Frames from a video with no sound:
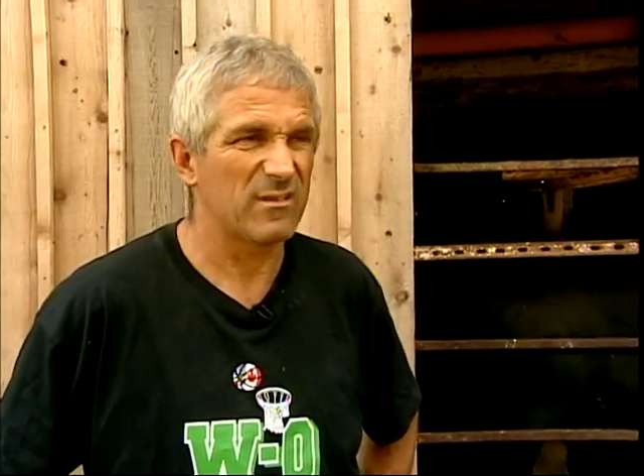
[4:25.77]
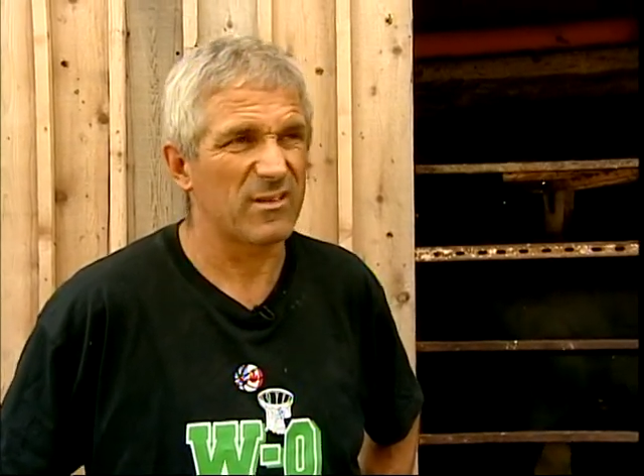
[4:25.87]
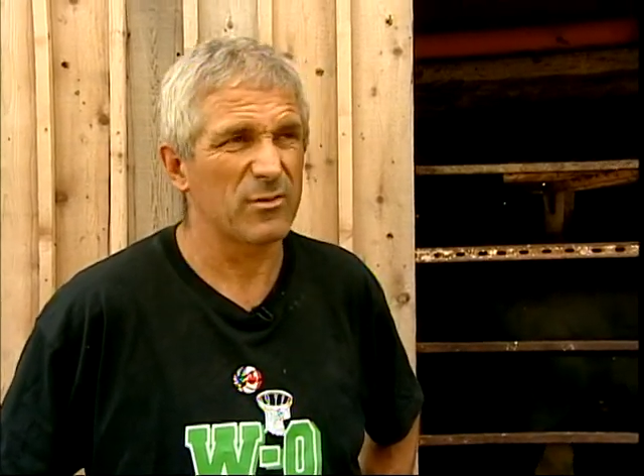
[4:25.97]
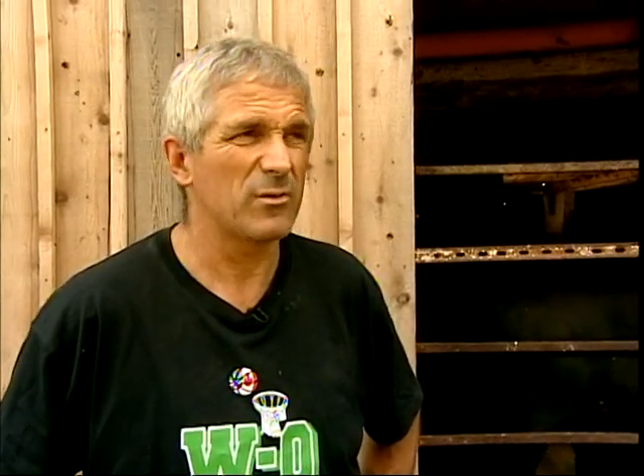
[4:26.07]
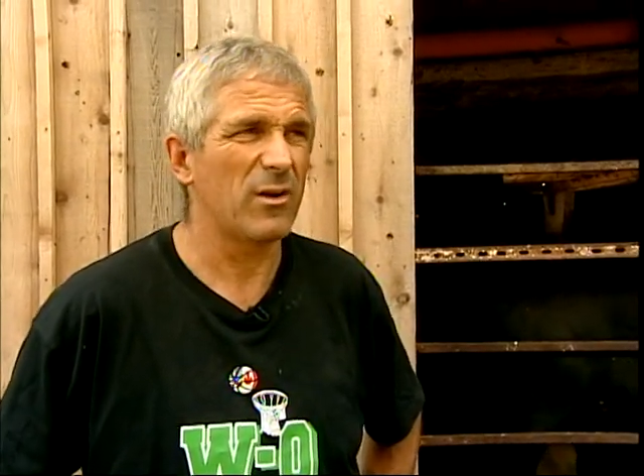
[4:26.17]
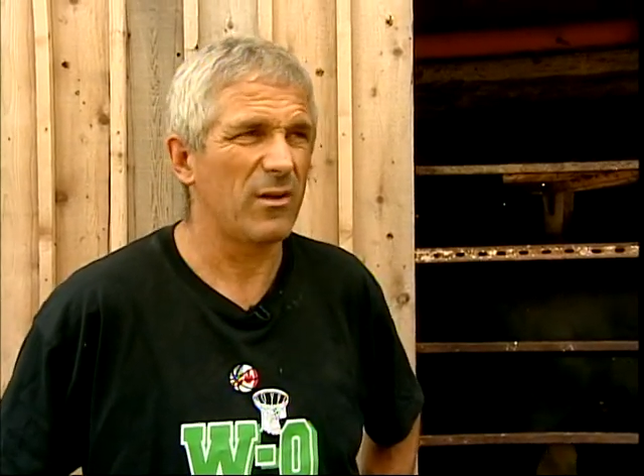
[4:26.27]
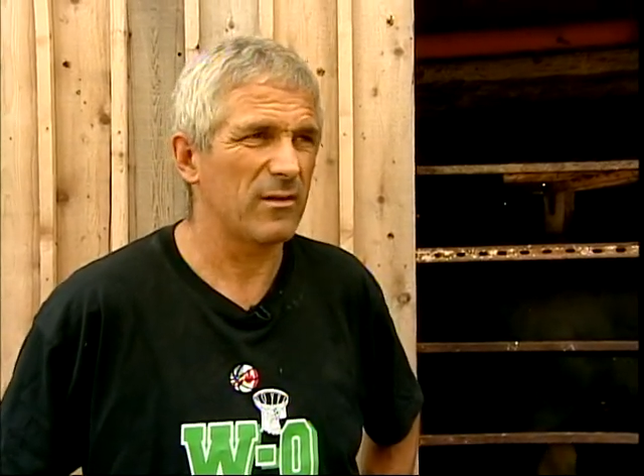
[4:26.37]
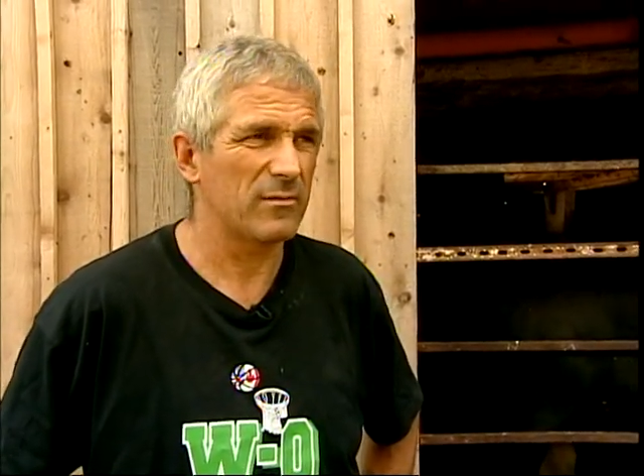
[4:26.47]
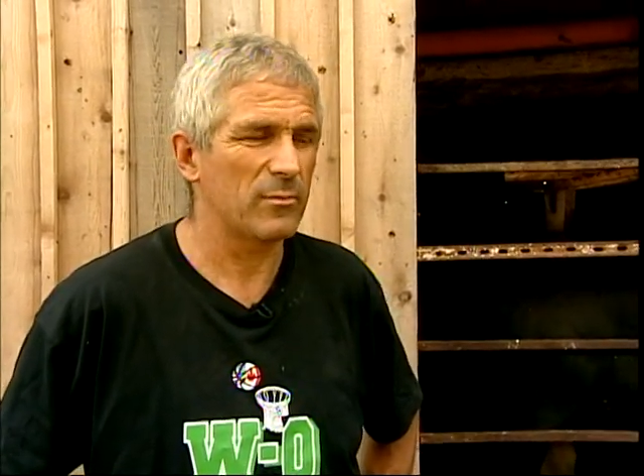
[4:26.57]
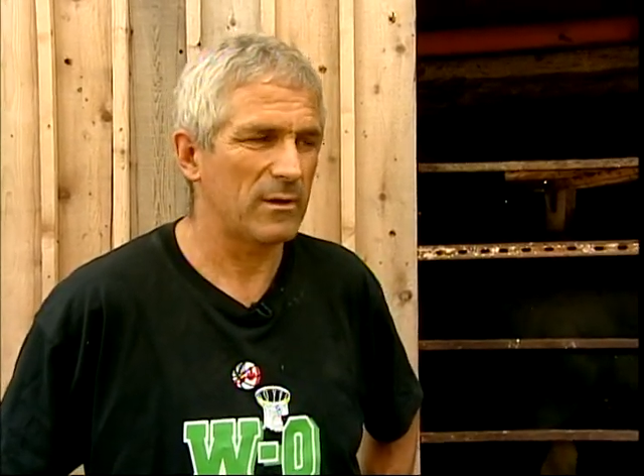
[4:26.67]
through it all
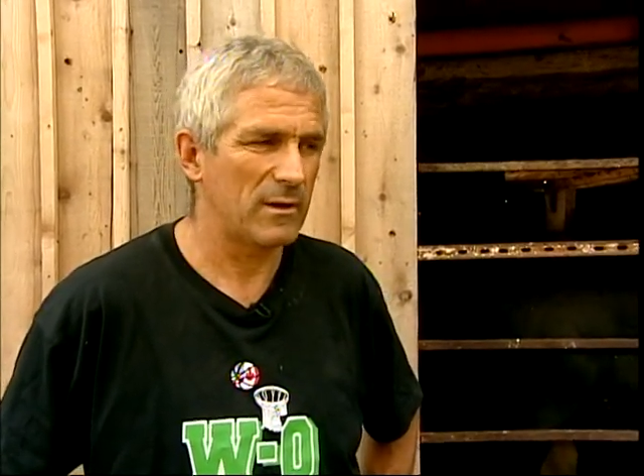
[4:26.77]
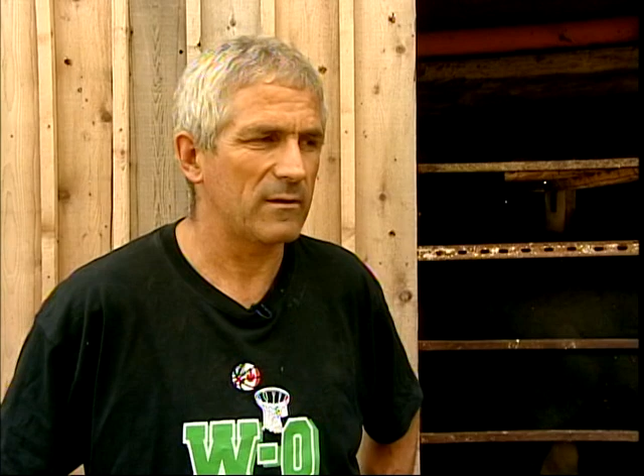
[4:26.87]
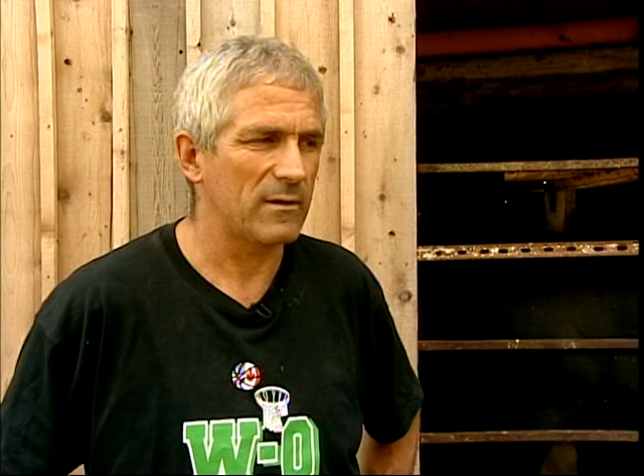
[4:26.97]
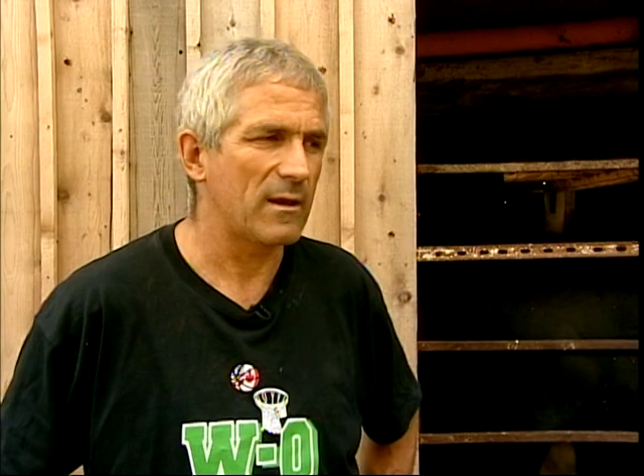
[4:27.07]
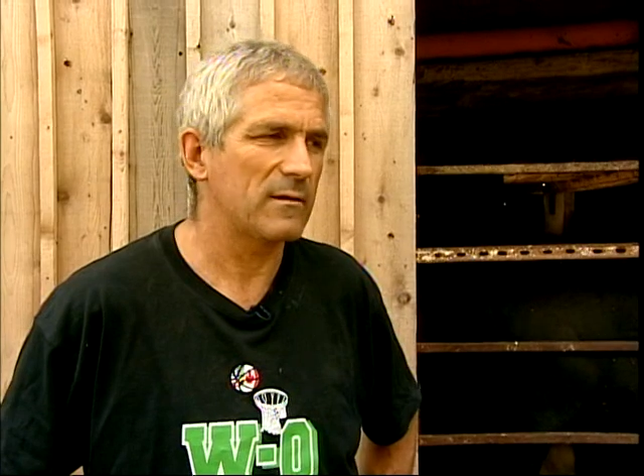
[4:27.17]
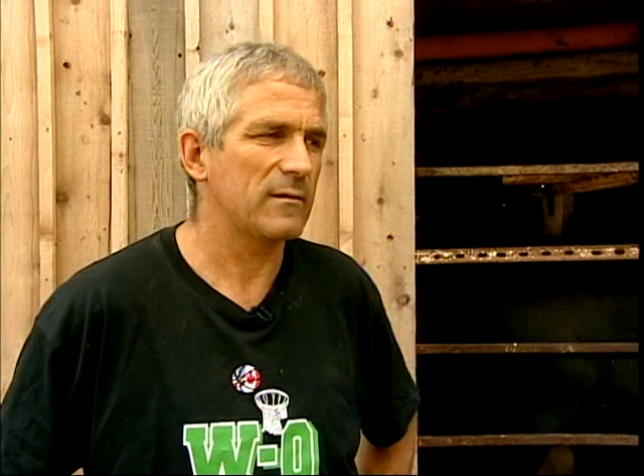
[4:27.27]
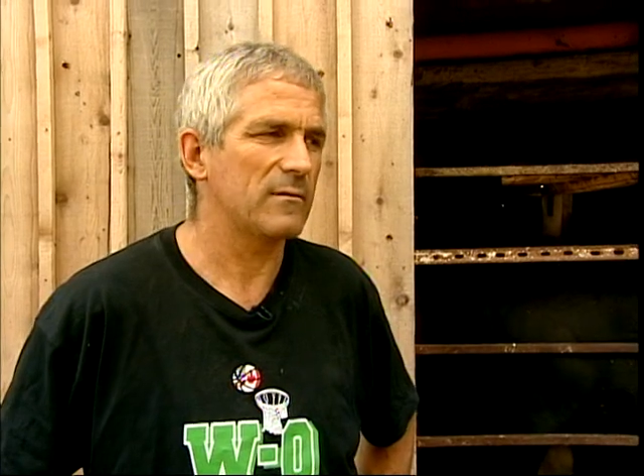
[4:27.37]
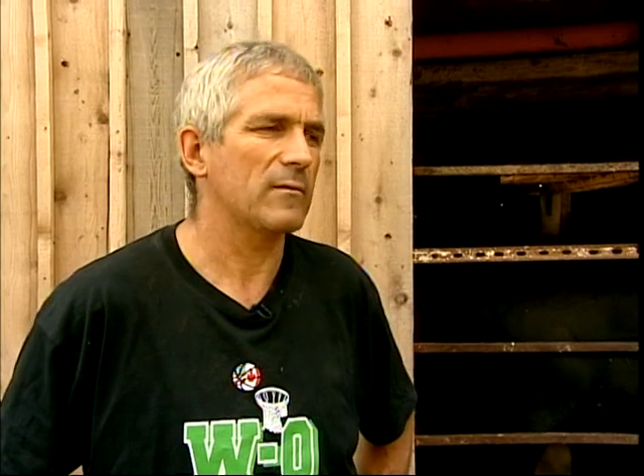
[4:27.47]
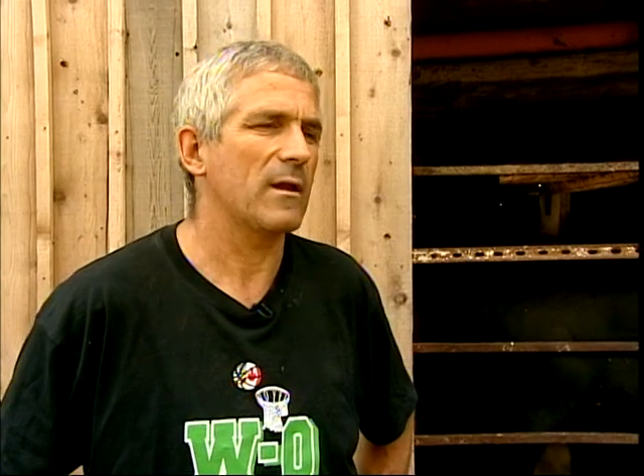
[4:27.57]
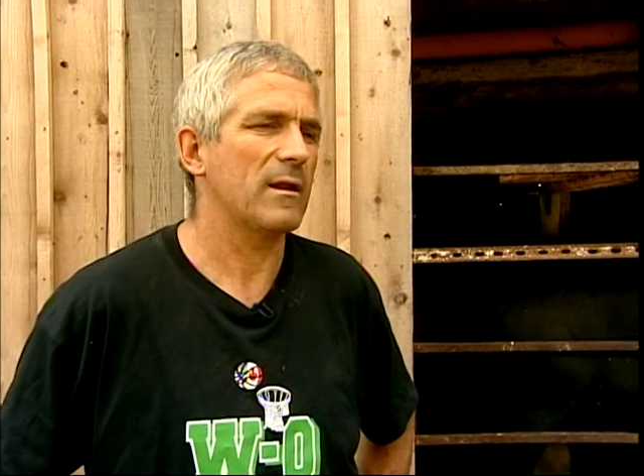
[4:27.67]
is when I decided that
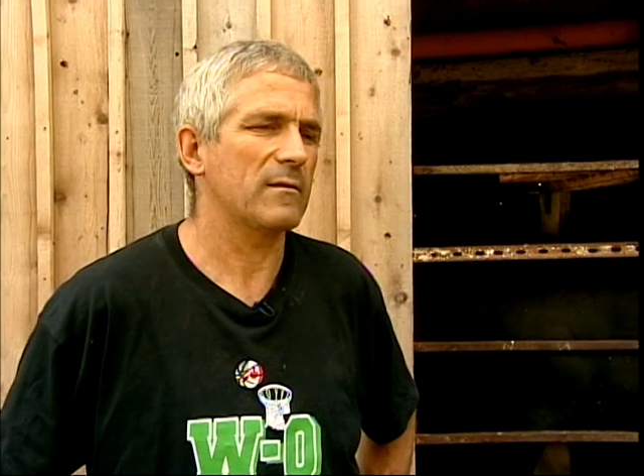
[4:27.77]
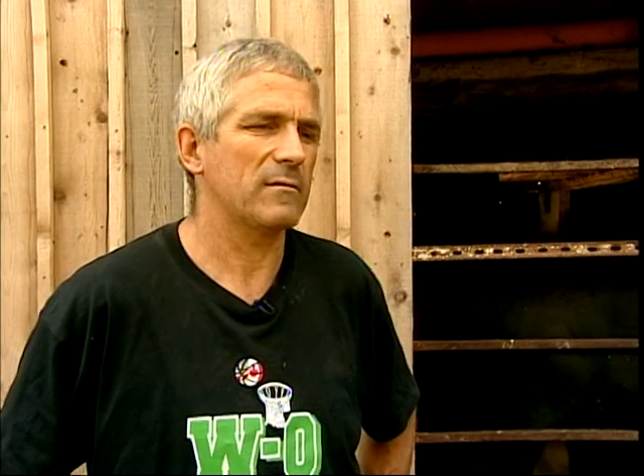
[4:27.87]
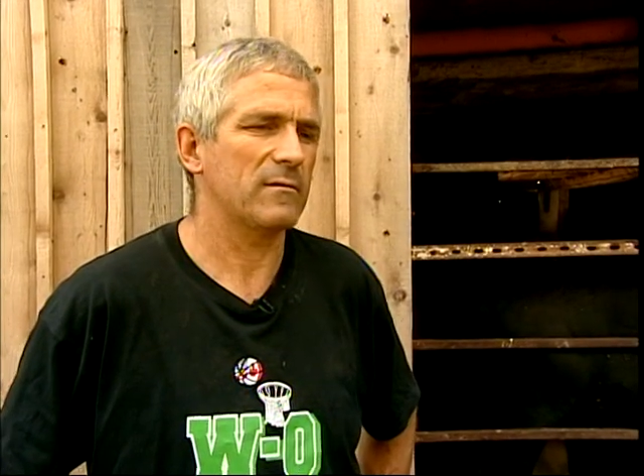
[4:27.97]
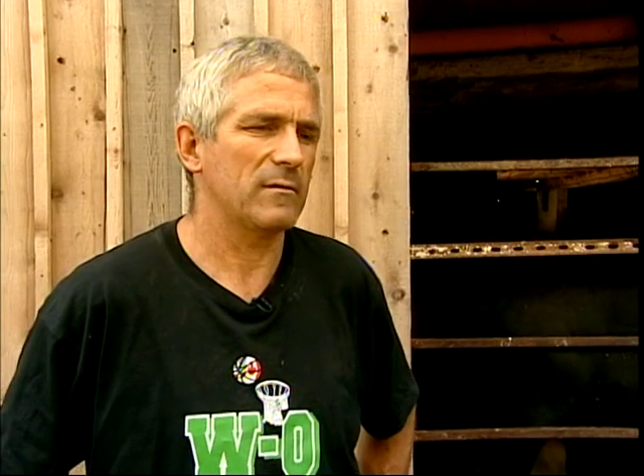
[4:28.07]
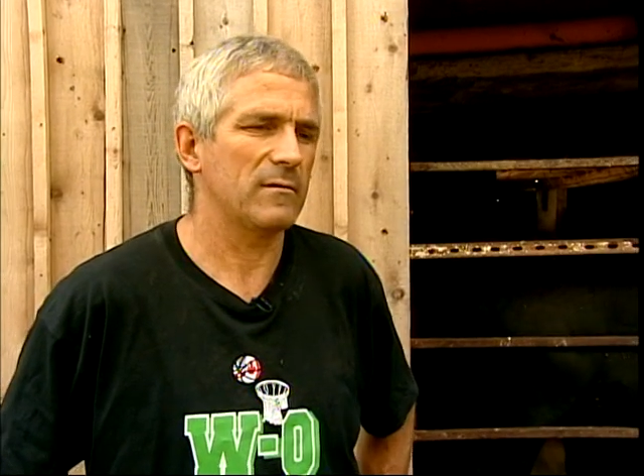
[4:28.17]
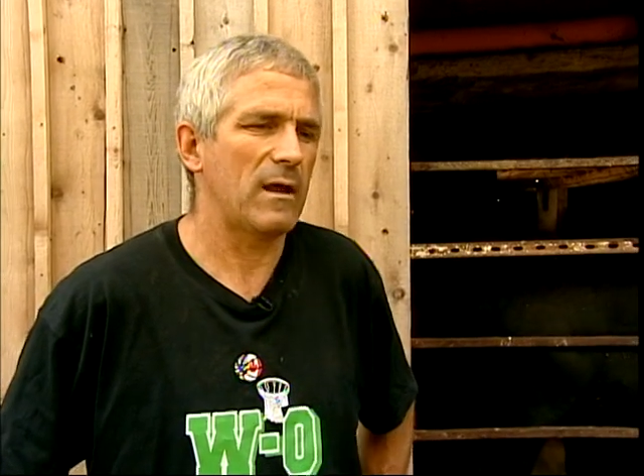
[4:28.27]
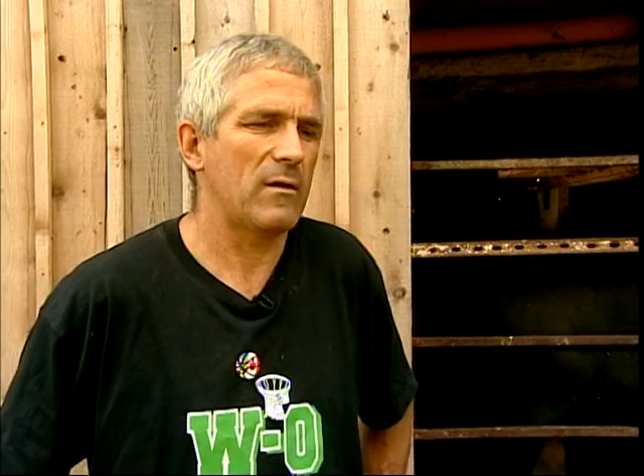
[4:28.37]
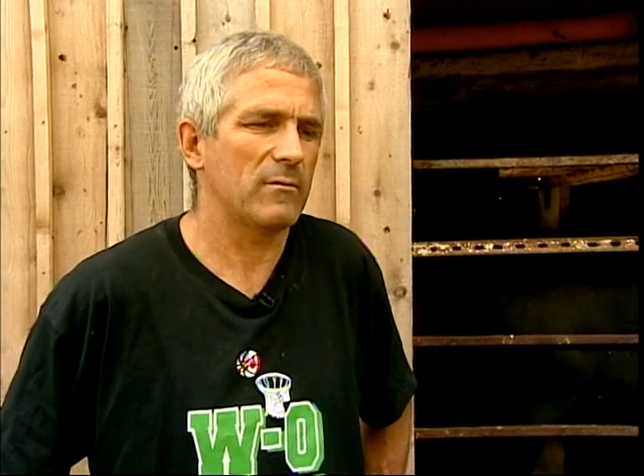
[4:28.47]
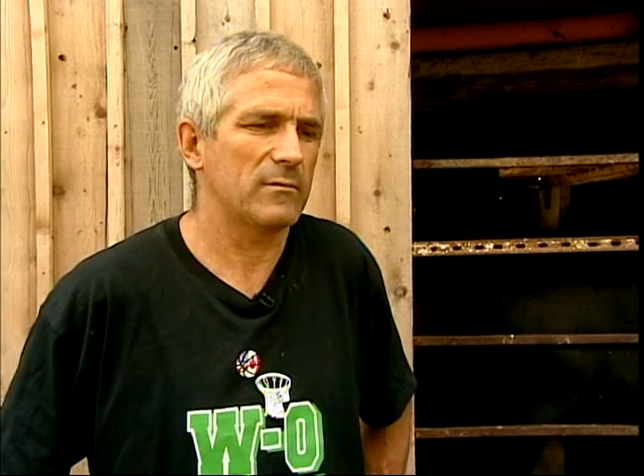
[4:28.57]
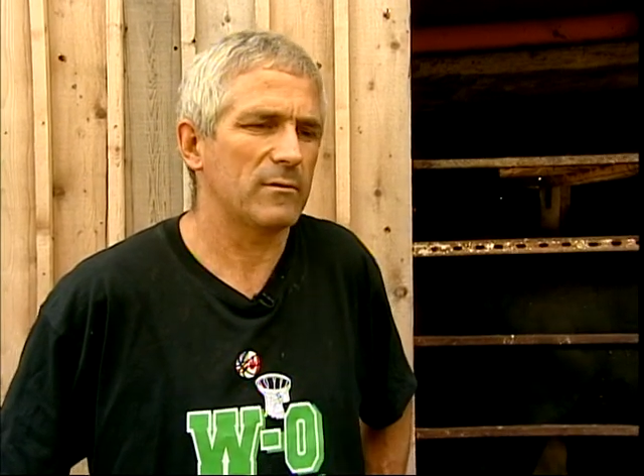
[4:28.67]
organics and how